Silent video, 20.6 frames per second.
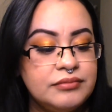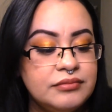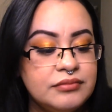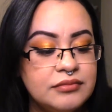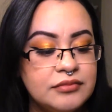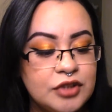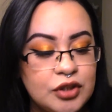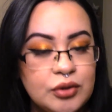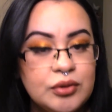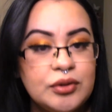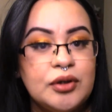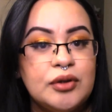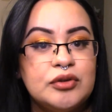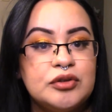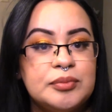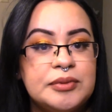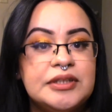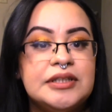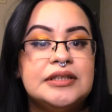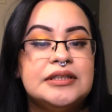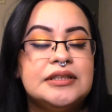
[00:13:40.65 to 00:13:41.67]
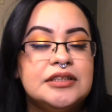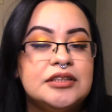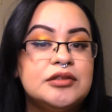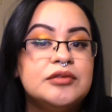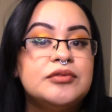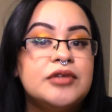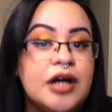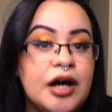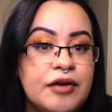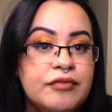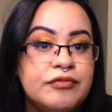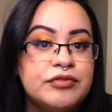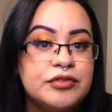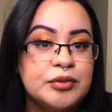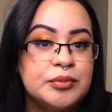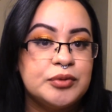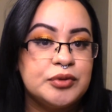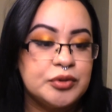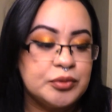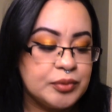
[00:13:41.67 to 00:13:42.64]
kudos, because it's
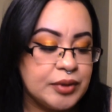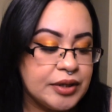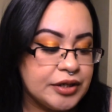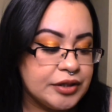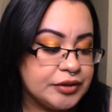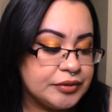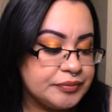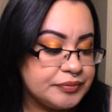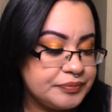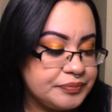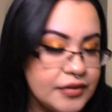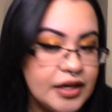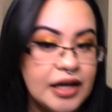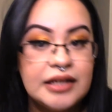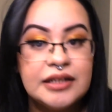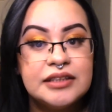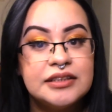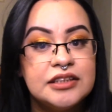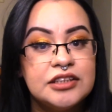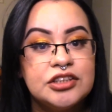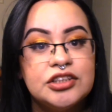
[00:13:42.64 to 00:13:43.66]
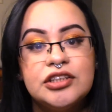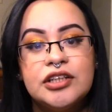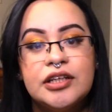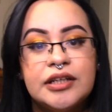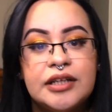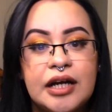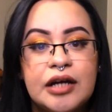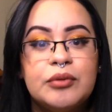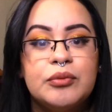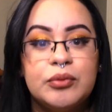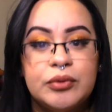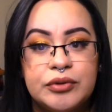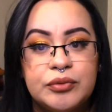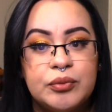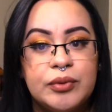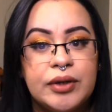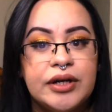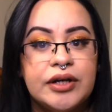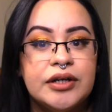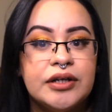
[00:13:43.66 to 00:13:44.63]
comfortable to wear and it's a shade I would
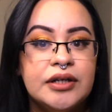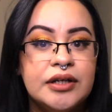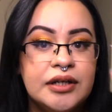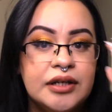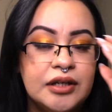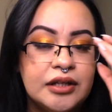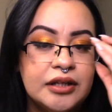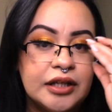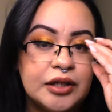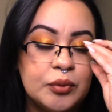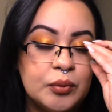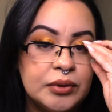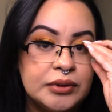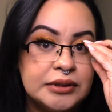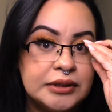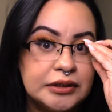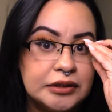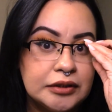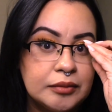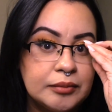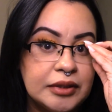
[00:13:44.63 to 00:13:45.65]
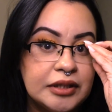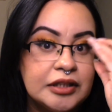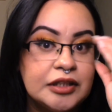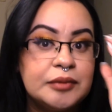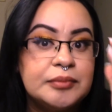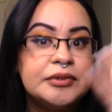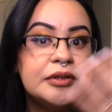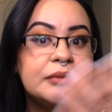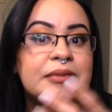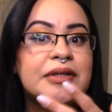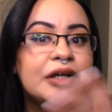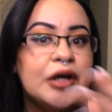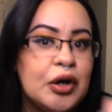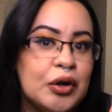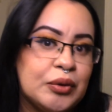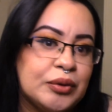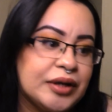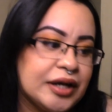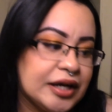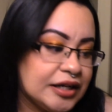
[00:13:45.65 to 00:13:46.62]
wear. Like, once it's on my lips, I'm like, oh,
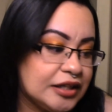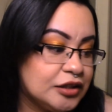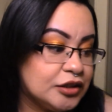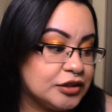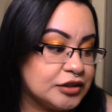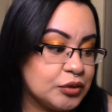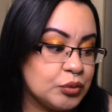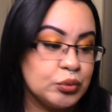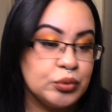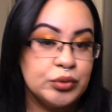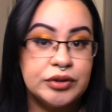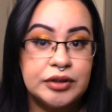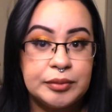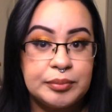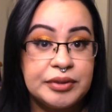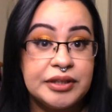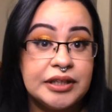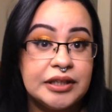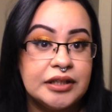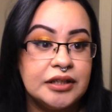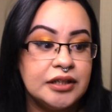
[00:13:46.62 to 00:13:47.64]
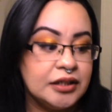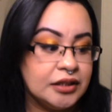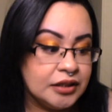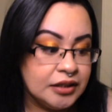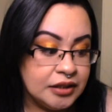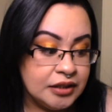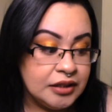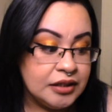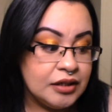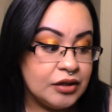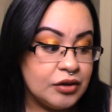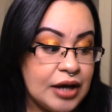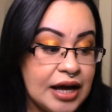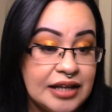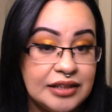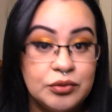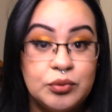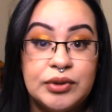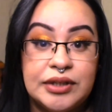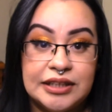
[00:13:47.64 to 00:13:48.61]
okay, it looks really pink.
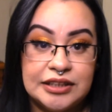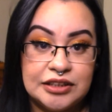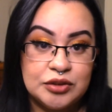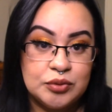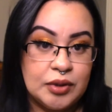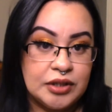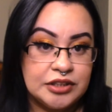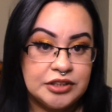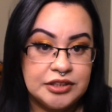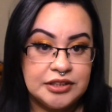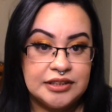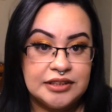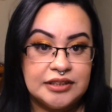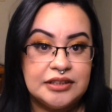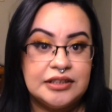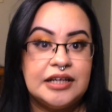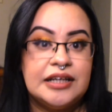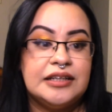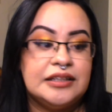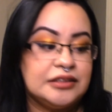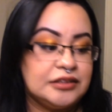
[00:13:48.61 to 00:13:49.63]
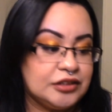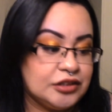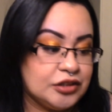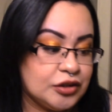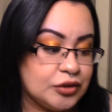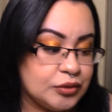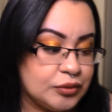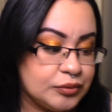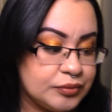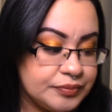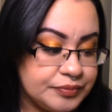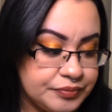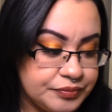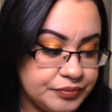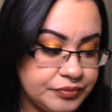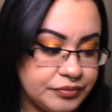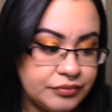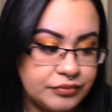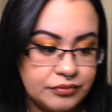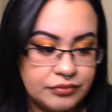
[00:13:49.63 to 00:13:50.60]
When I swatched it, and you know,
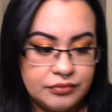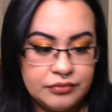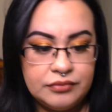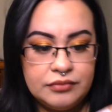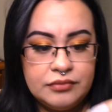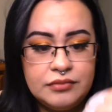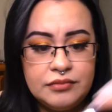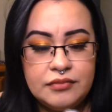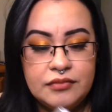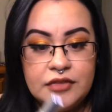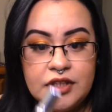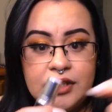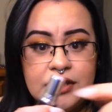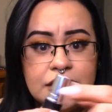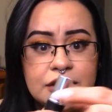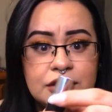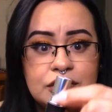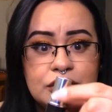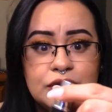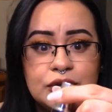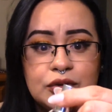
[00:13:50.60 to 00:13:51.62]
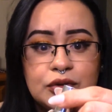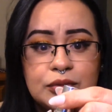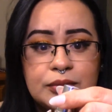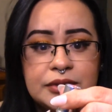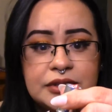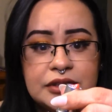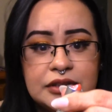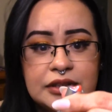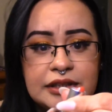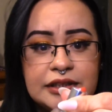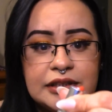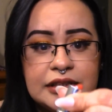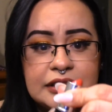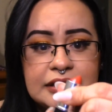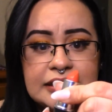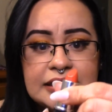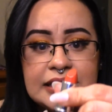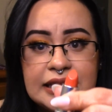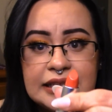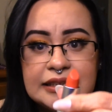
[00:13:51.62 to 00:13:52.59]
in the tube it's like
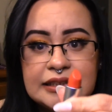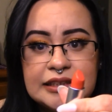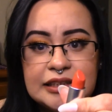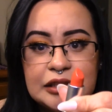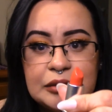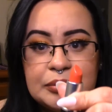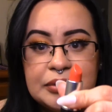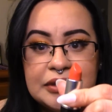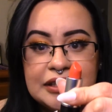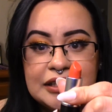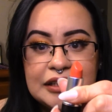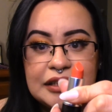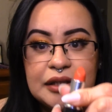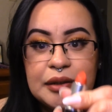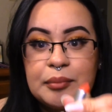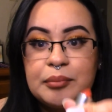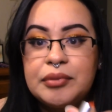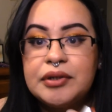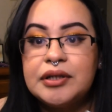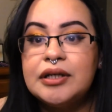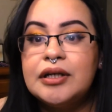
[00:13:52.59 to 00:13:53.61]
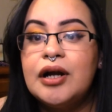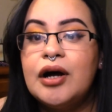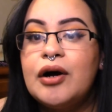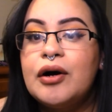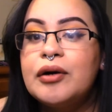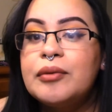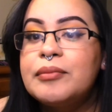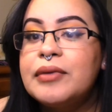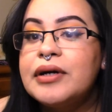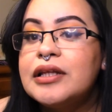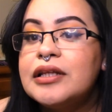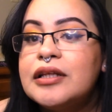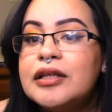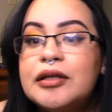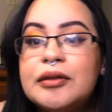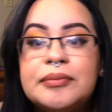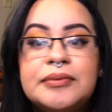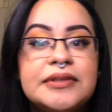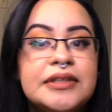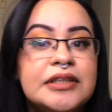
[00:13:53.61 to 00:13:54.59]
intensely pink, but on my
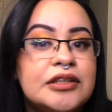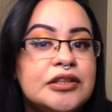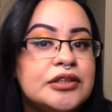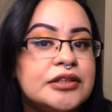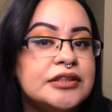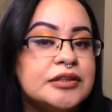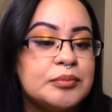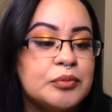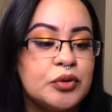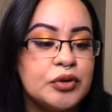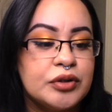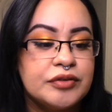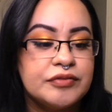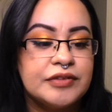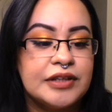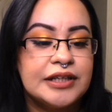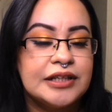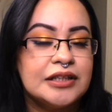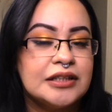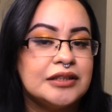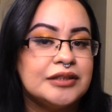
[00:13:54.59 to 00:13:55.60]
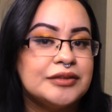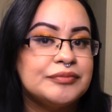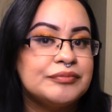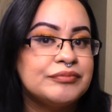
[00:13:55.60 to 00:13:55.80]
lips it looks more of like a